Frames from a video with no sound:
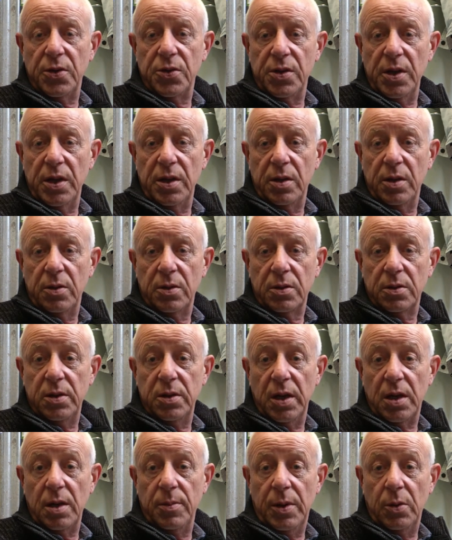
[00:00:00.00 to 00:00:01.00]
then I'll
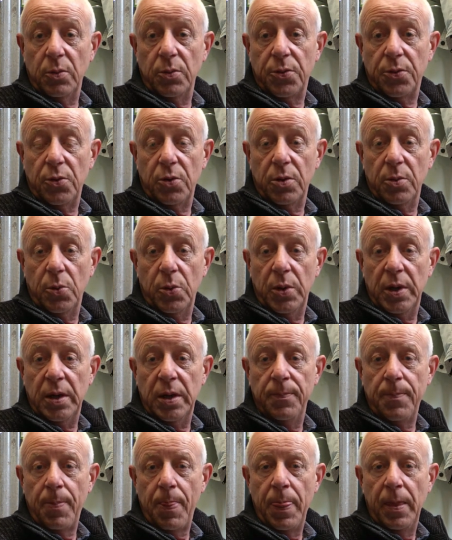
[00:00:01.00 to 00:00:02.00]
take them out and throw them away,
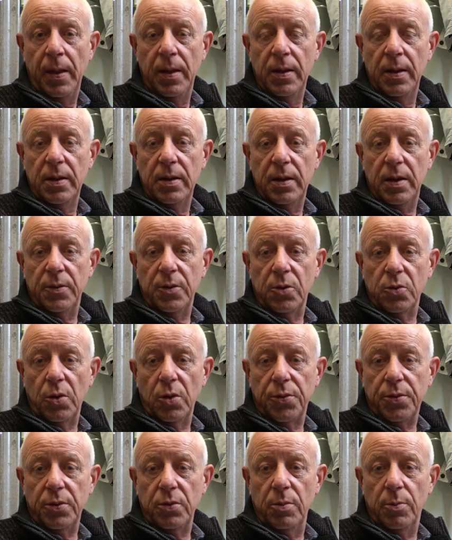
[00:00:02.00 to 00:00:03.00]
and they'll go
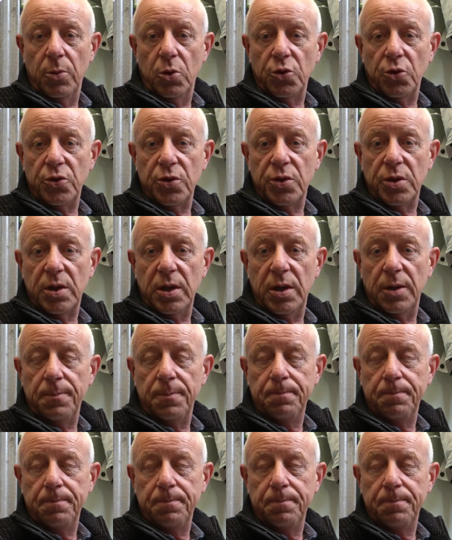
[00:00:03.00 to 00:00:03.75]
through the motions again.